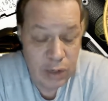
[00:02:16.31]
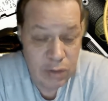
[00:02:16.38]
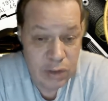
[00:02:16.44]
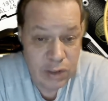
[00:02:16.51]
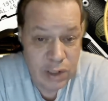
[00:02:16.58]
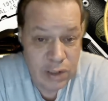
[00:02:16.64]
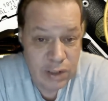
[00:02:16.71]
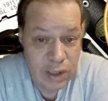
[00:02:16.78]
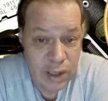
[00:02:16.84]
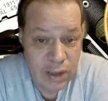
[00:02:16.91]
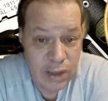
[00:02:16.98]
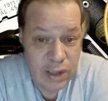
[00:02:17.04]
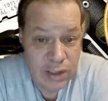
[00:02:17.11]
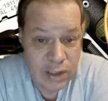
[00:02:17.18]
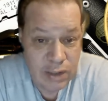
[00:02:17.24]
Ever since it hit
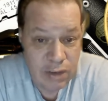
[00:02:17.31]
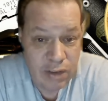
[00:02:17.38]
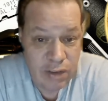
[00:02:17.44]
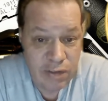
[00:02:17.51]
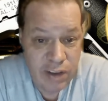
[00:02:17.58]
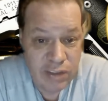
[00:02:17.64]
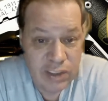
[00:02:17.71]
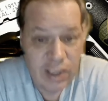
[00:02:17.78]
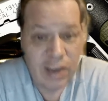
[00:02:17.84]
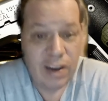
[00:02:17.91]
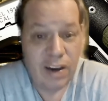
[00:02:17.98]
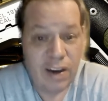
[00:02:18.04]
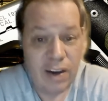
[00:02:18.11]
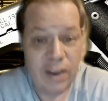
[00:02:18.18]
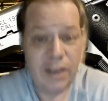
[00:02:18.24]
that 75 cent
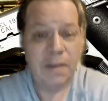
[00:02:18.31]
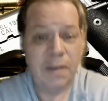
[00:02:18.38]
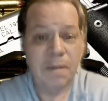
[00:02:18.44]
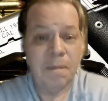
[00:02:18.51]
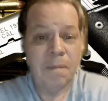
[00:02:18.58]
high,